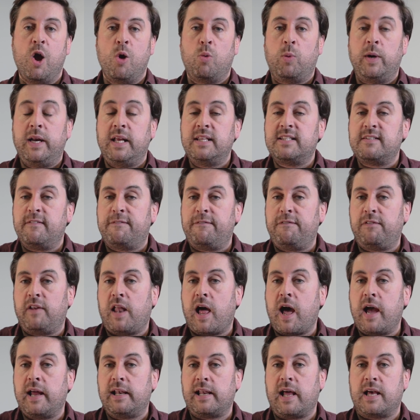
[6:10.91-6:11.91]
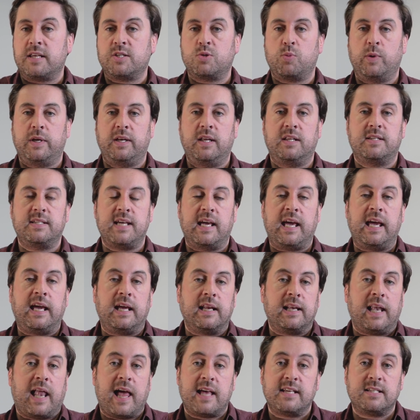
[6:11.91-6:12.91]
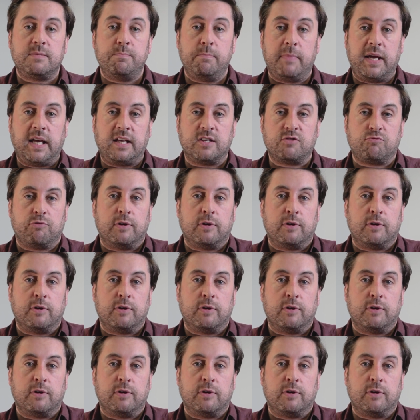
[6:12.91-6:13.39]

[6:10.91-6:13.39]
We need to fly less, we need to eat less meat,